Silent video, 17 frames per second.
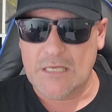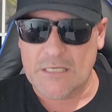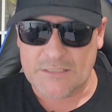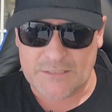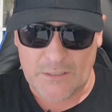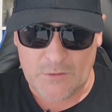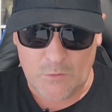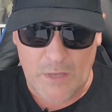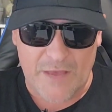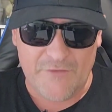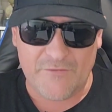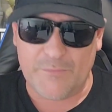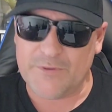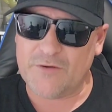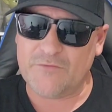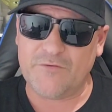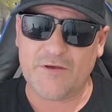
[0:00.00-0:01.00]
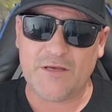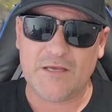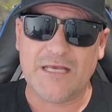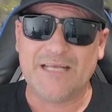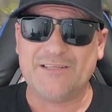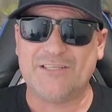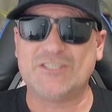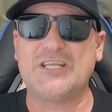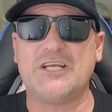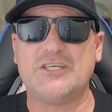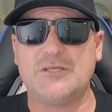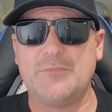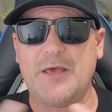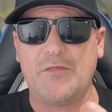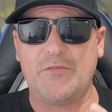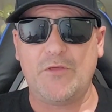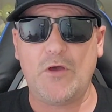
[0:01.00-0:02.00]
So we'll have a bit of a discussion
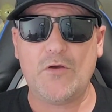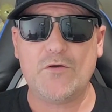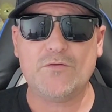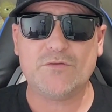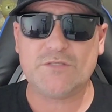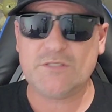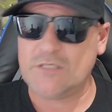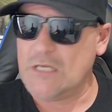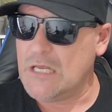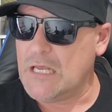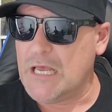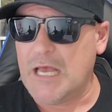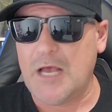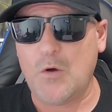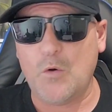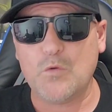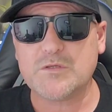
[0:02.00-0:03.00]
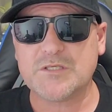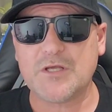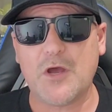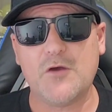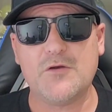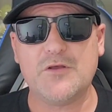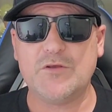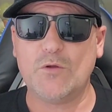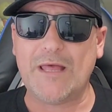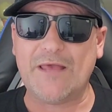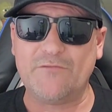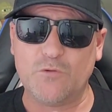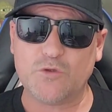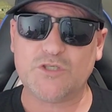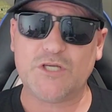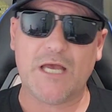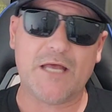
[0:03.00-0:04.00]
about those. Also, you'll have
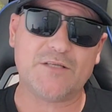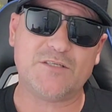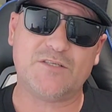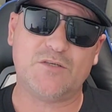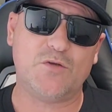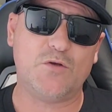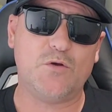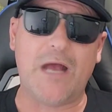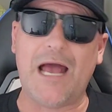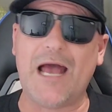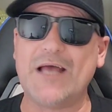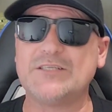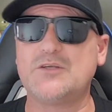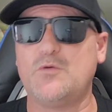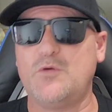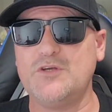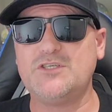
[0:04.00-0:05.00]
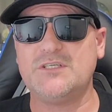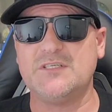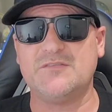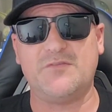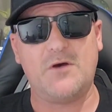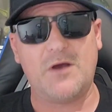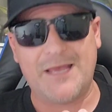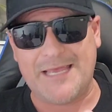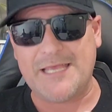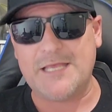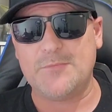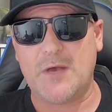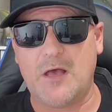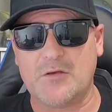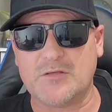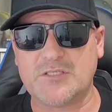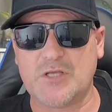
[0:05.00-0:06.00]
your chance to ask questions via
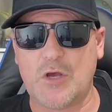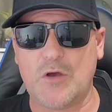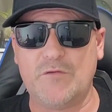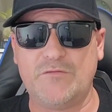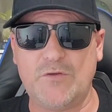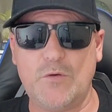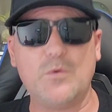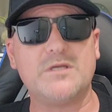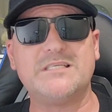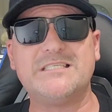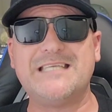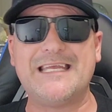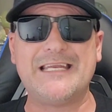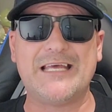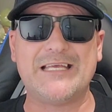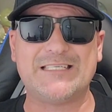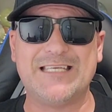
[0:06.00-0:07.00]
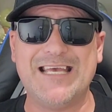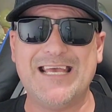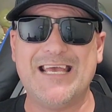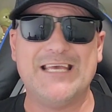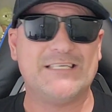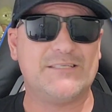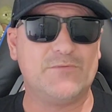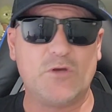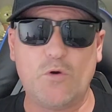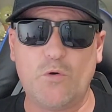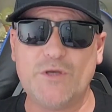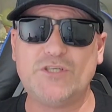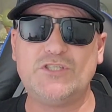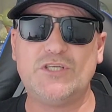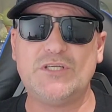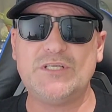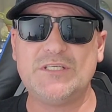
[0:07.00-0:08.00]
email. So if you want to send us some
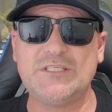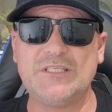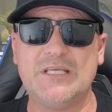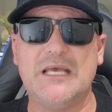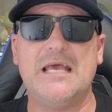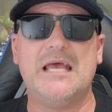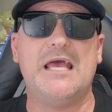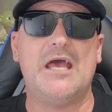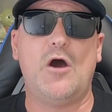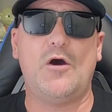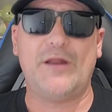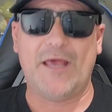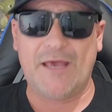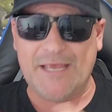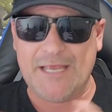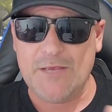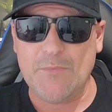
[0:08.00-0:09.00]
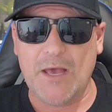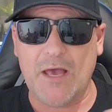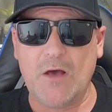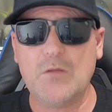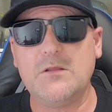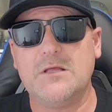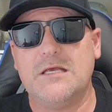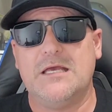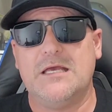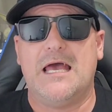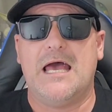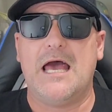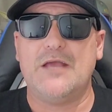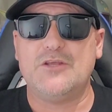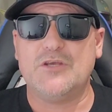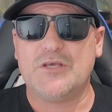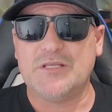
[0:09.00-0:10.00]
questions on our email,
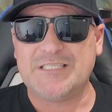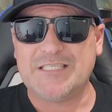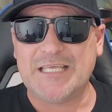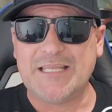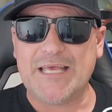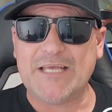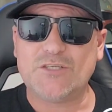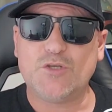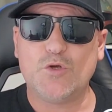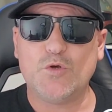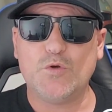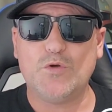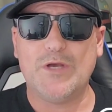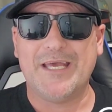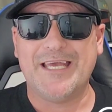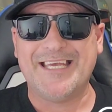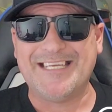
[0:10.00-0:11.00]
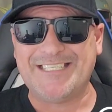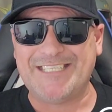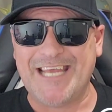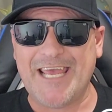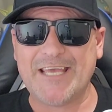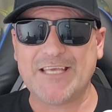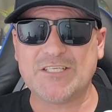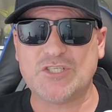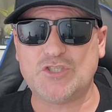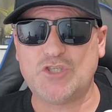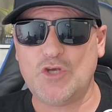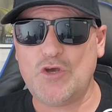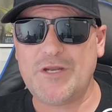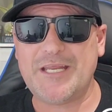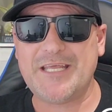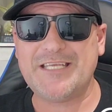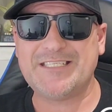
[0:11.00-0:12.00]
you can send that to
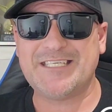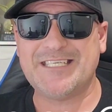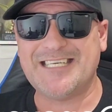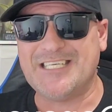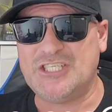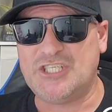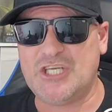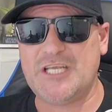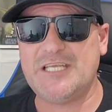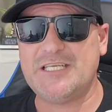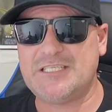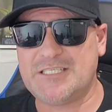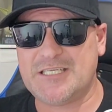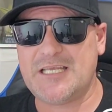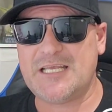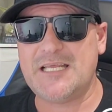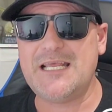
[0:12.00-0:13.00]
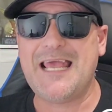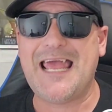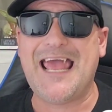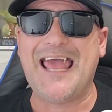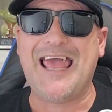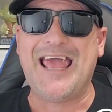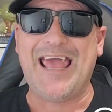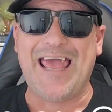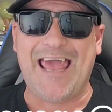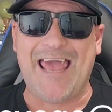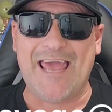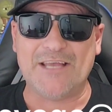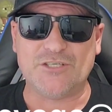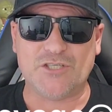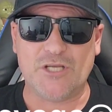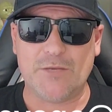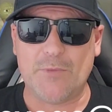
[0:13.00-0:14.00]

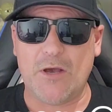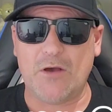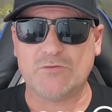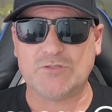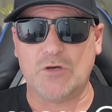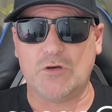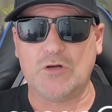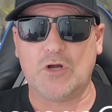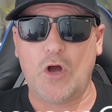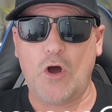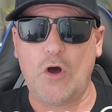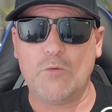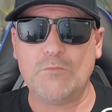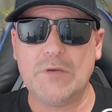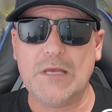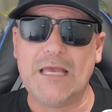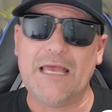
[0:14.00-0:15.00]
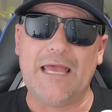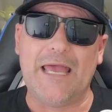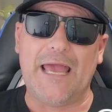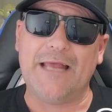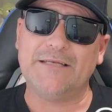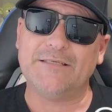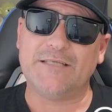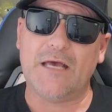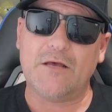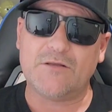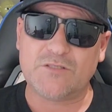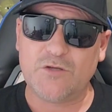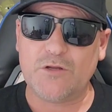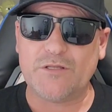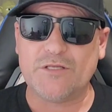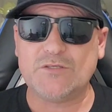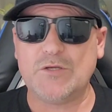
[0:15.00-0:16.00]
jaggsjourneysgc@gmail.com, and I'll
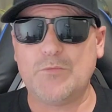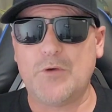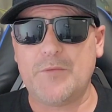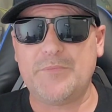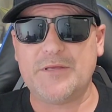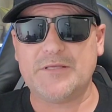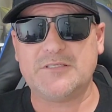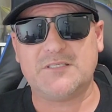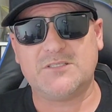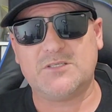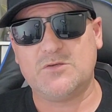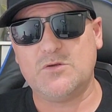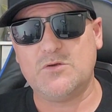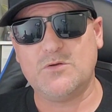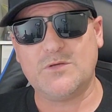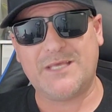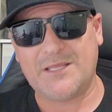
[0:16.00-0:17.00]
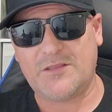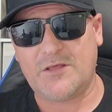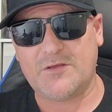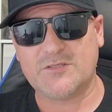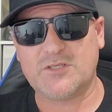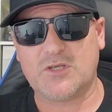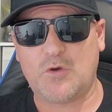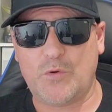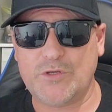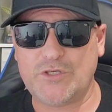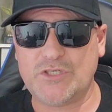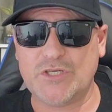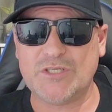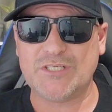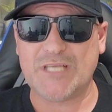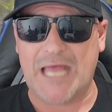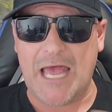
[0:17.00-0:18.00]
certainly do my best to get those
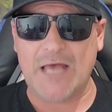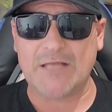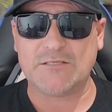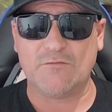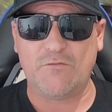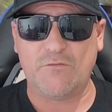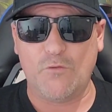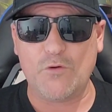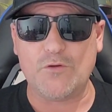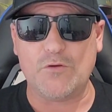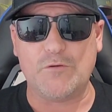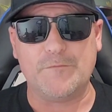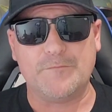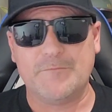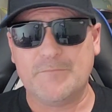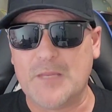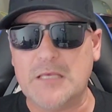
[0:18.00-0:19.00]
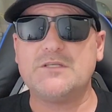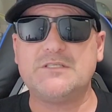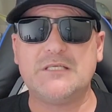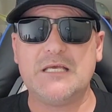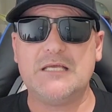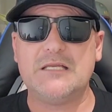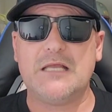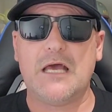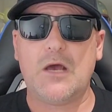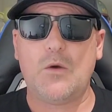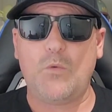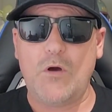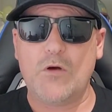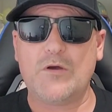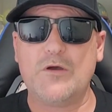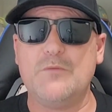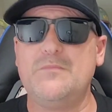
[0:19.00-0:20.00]
questions answered for you. Once again,
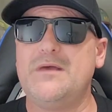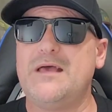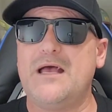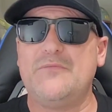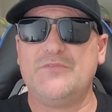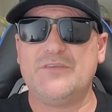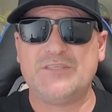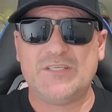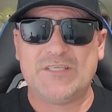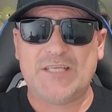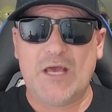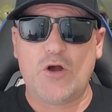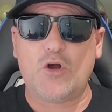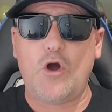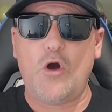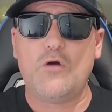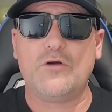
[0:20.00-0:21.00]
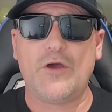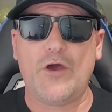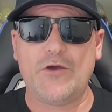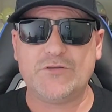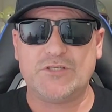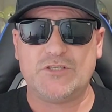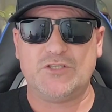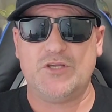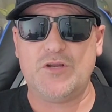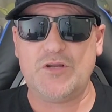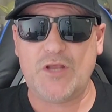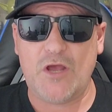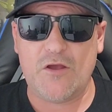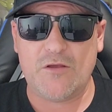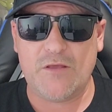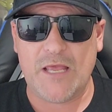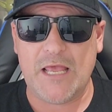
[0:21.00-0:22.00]
welcome. This is our Gold Coast
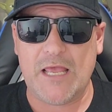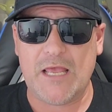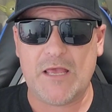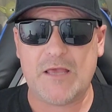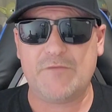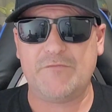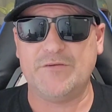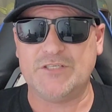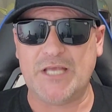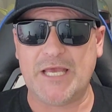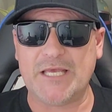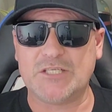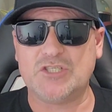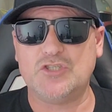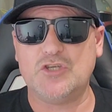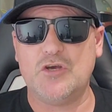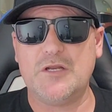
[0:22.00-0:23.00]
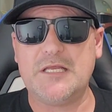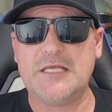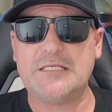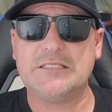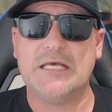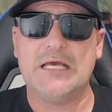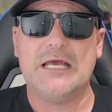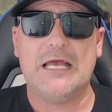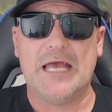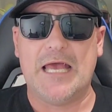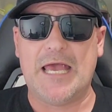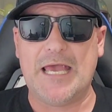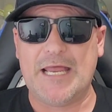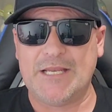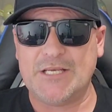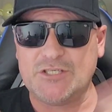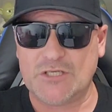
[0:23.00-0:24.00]
studio here for Jaggs Journeys,
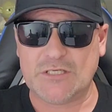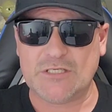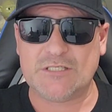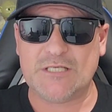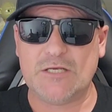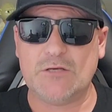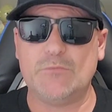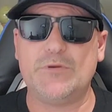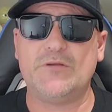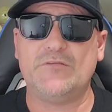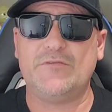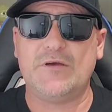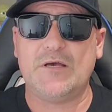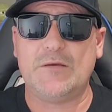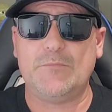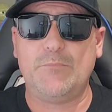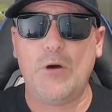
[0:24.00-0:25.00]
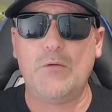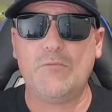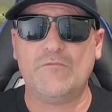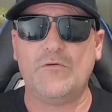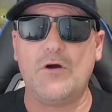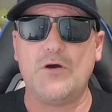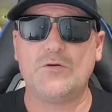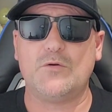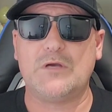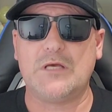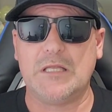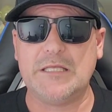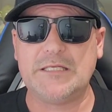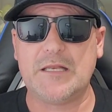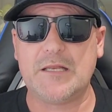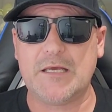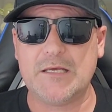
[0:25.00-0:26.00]
and as you can see, we're a bit of a pop vinyl
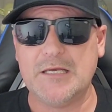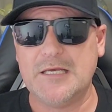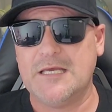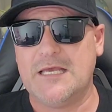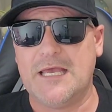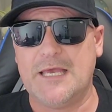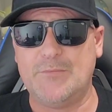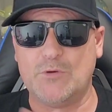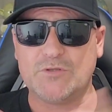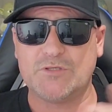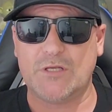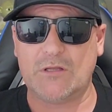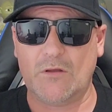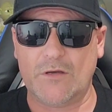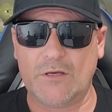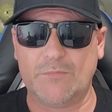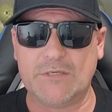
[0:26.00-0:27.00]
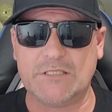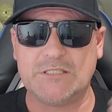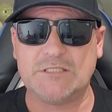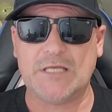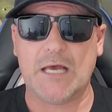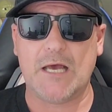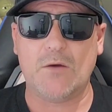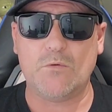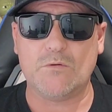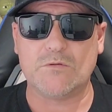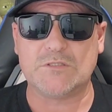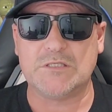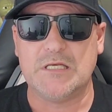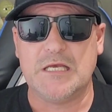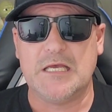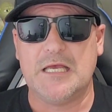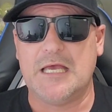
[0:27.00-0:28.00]
collector, and we also like a bit of Star Wars,
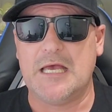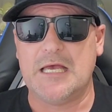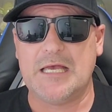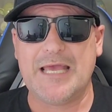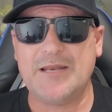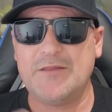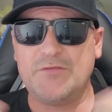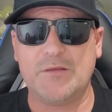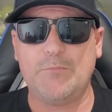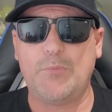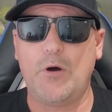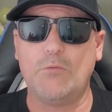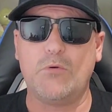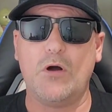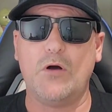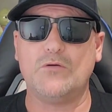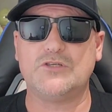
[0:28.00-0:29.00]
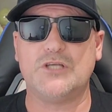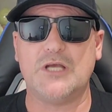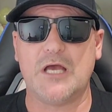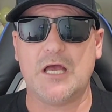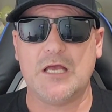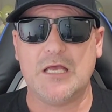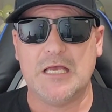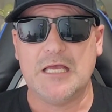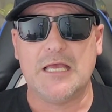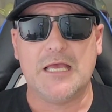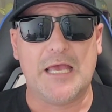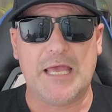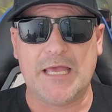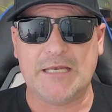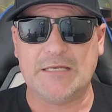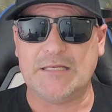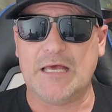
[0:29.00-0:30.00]
anything pop culture
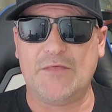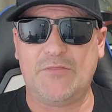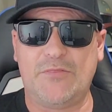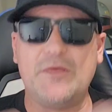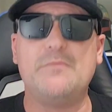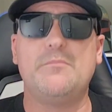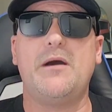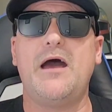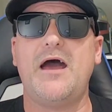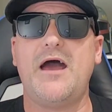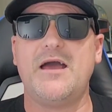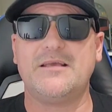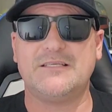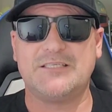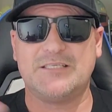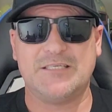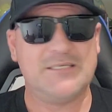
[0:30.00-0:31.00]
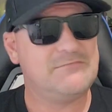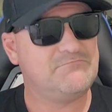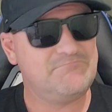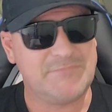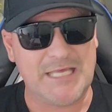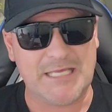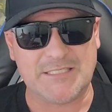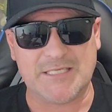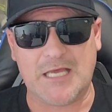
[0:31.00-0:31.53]
and theme parks. That's